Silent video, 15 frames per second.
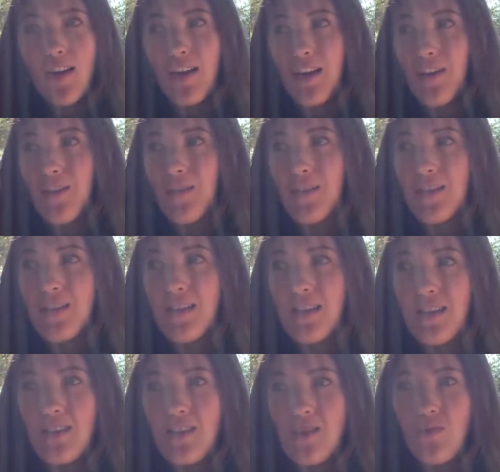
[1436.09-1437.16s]
You know,
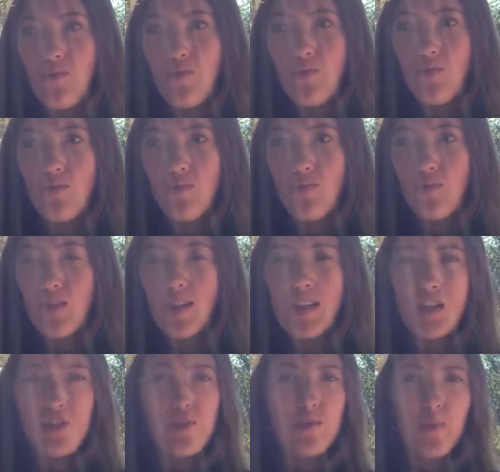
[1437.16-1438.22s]
it's really
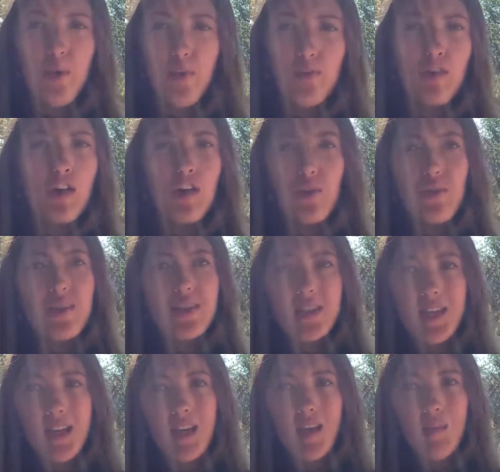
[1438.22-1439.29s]
too small for you to
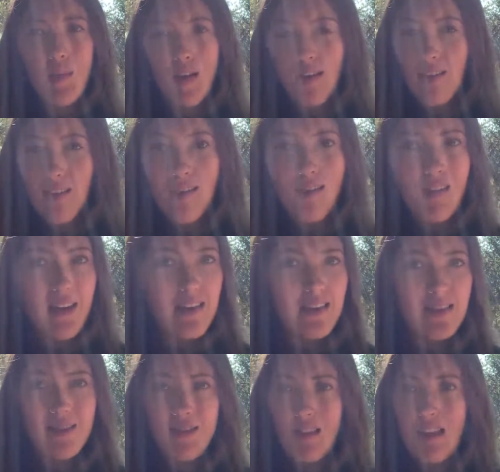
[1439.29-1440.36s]
see, but
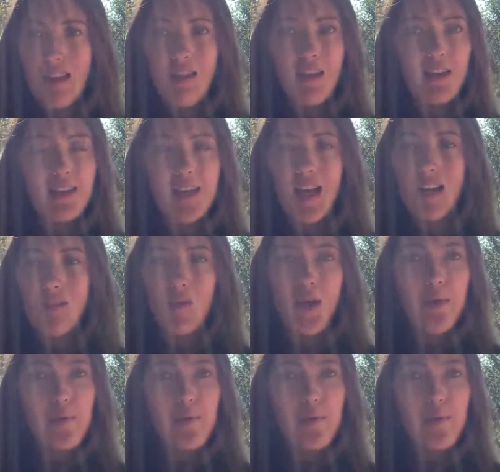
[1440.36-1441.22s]
it's in the exact right